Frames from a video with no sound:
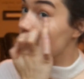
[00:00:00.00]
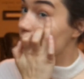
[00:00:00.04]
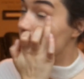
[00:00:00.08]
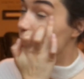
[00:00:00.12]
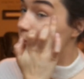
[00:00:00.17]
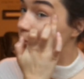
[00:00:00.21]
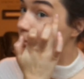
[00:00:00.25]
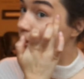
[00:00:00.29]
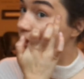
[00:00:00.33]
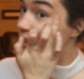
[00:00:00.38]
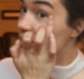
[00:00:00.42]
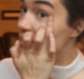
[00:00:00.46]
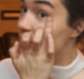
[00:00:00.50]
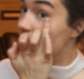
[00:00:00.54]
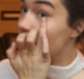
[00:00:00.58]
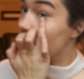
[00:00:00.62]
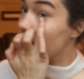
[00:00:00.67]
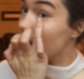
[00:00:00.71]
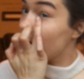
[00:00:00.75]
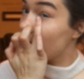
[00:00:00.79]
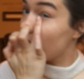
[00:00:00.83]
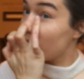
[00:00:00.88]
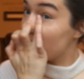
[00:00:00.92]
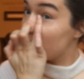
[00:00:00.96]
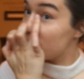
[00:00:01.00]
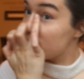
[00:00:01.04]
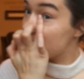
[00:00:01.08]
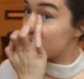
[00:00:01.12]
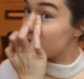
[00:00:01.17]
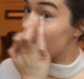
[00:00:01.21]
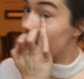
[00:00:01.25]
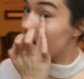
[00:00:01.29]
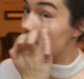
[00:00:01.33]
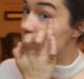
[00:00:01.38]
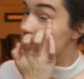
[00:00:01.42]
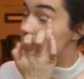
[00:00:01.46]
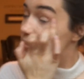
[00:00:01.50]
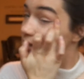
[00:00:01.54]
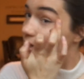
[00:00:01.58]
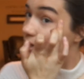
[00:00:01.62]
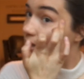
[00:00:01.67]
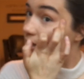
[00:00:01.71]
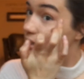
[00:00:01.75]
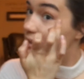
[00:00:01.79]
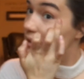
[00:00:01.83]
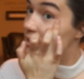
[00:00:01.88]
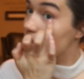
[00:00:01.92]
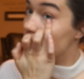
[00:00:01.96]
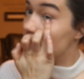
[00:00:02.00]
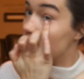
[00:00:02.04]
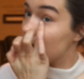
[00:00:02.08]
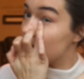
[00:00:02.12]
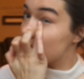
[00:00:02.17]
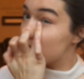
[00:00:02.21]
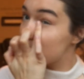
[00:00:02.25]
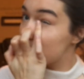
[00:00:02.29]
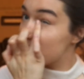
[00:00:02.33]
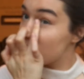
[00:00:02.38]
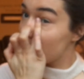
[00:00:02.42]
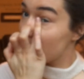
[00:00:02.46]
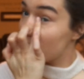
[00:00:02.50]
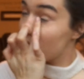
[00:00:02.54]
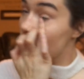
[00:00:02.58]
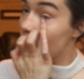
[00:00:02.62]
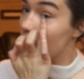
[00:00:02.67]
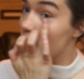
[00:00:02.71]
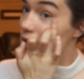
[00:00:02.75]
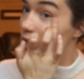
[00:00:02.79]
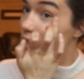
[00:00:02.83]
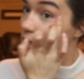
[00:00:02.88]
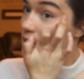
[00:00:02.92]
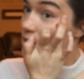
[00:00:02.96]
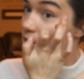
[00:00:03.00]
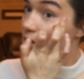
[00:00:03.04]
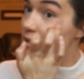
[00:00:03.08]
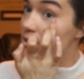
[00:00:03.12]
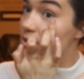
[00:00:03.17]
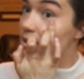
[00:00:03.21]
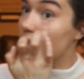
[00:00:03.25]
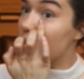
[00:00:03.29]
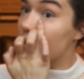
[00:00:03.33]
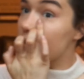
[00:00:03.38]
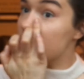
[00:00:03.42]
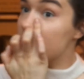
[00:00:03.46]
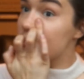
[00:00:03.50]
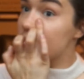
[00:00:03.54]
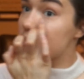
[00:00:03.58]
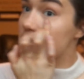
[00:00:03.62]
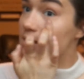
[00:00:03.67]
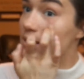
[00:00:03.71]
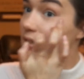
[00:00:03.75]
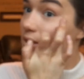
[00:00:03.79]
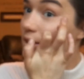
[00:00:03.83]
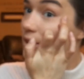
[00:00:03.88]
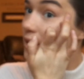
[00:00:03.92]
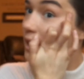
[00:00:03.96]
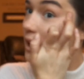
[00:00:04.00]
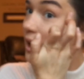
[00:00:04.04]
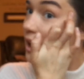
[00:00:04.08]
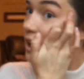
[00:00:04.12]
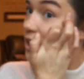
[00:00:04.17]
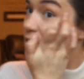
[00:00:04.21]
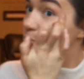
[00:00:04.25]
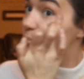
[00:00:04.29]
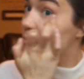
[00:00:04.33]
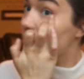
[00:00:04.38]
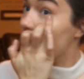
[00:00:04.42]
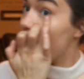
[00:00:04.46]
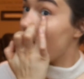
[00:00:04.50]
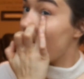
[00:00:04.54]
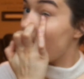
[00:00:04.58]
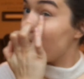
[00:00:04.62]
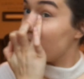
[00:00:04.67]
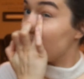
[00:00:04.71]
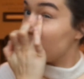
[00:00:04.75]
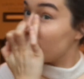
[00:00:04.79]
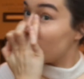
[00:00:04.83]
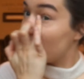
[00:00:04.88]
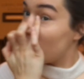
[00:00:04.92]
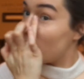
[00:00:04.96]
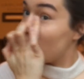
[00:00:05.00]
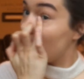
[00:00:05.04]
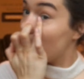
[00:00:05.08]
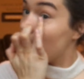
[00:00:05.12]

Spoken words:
I feel really is nice, and it heats the concealer up and